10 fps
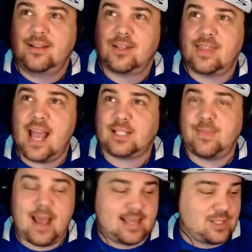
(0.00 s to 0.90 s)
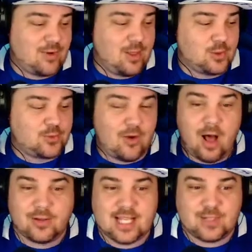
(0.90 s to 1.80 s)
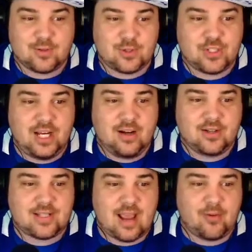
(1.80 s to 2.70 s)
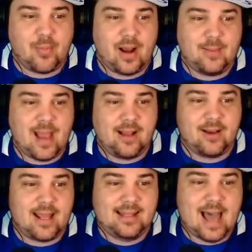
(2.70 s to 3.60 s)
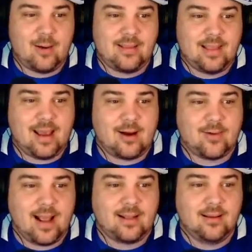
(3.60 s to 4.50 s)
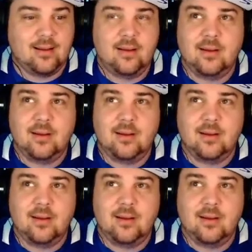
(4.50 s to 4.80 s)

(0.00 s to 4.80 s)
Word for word: So thanks, man. Thanks for all those follows. Thanks for those cheers. Everybody, man, you're getting loud in there, right?